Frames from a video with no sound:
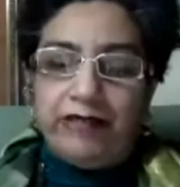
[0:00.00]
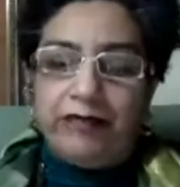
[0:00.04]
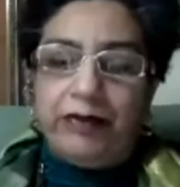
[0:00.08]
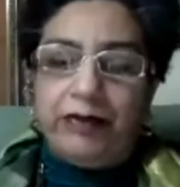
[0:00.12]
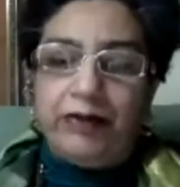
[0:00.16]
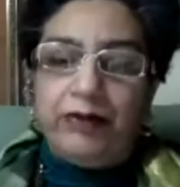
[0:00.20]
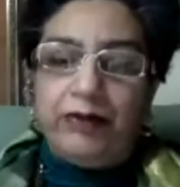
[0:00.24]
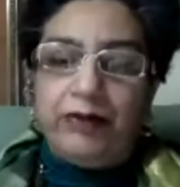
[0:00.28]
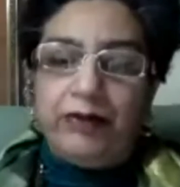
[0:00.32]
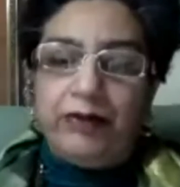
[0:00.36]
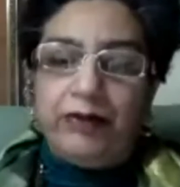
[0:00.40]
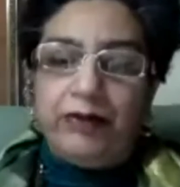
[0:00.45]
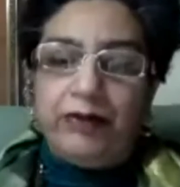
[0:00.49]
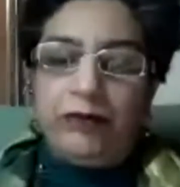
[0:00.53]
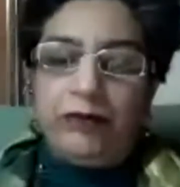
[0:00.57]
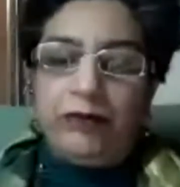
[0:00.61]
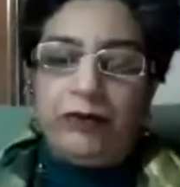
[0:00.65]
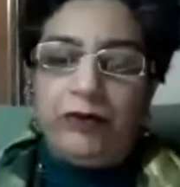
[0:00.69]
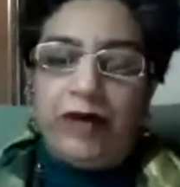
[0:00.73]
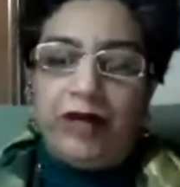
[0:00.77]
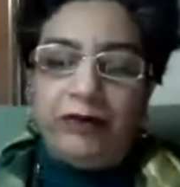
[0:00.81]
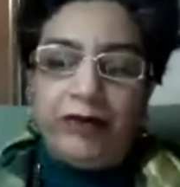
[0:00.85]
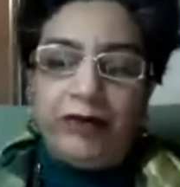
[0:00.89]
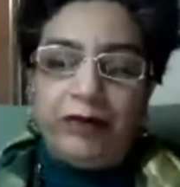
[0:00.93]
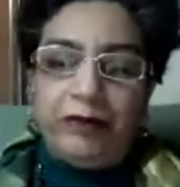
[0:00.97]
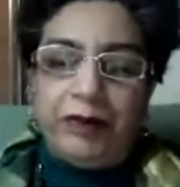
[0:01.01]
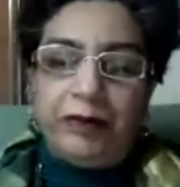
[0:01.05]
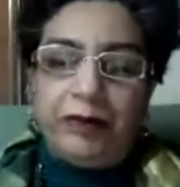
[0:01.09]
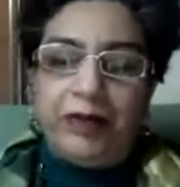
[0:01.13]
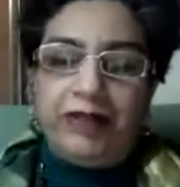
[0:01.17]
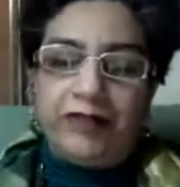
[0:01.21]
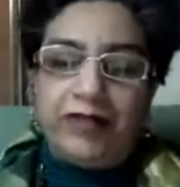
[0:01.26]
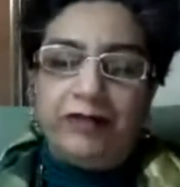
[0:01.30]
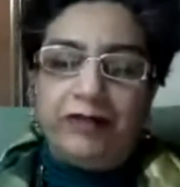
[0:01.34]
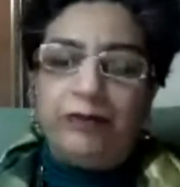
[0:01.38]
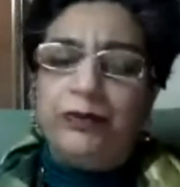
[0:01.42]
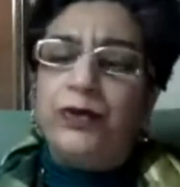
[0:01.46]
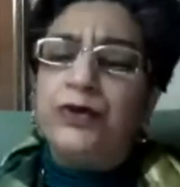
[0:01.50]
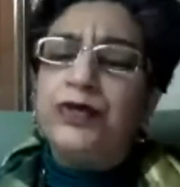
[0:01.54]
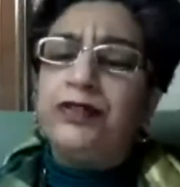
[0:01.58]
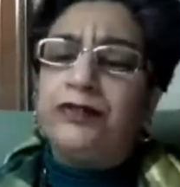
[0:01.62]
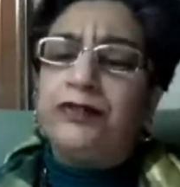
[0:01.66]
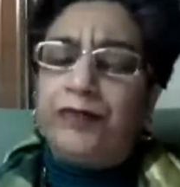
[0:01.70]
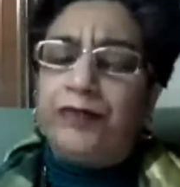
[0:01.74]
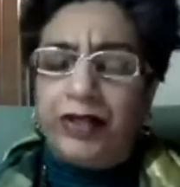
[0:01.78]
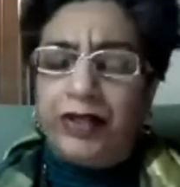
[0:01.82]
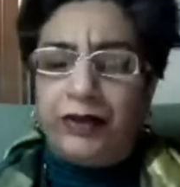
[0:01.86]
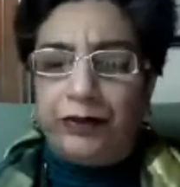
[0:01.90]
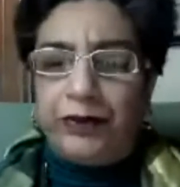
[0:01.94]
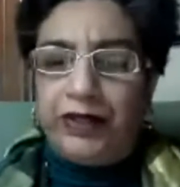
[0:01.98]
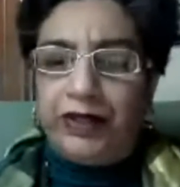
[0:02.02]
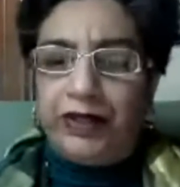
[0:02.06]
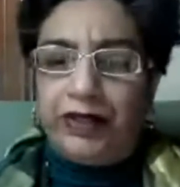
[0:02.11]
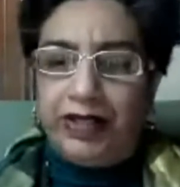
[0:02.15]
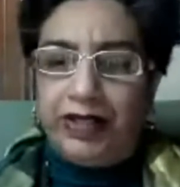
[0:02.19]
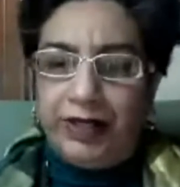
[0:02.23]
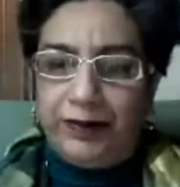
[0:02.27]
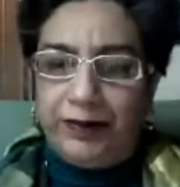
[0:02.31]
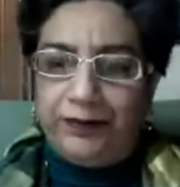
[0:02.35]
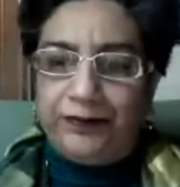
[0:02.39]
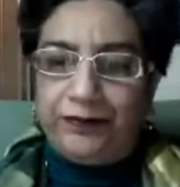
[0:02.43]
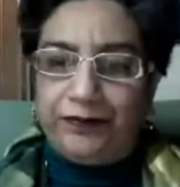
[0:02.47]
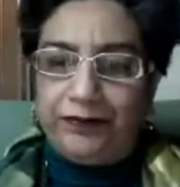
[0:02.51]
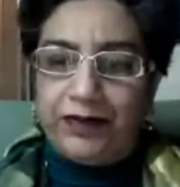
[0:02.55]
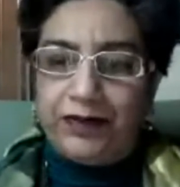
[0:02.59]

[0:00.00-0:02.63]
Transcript: have been one where people have come most frequently.